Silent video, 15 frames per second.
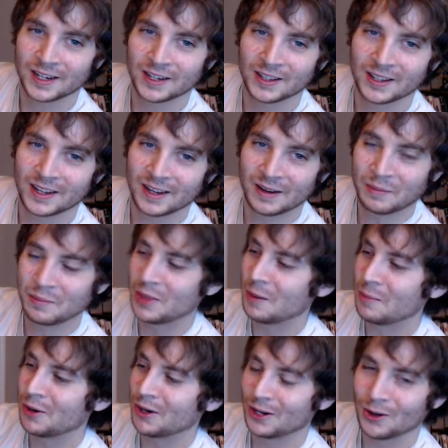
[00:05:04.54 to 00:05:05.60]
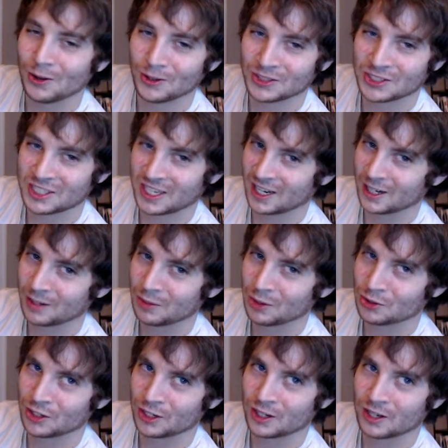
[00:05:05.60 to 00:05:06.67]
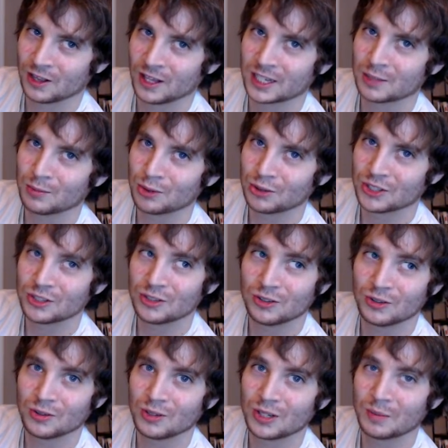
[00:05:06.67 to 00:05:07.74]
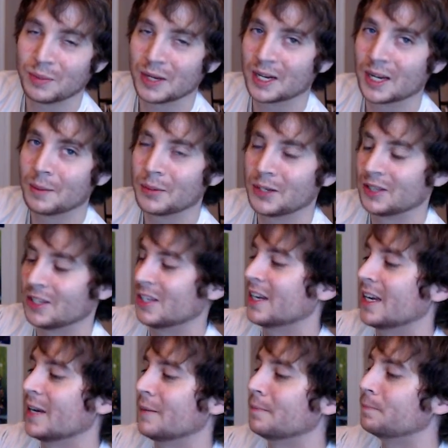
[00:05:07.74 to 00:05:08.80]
they put a golden scarab. Those are collectibles that you can pick up in the game.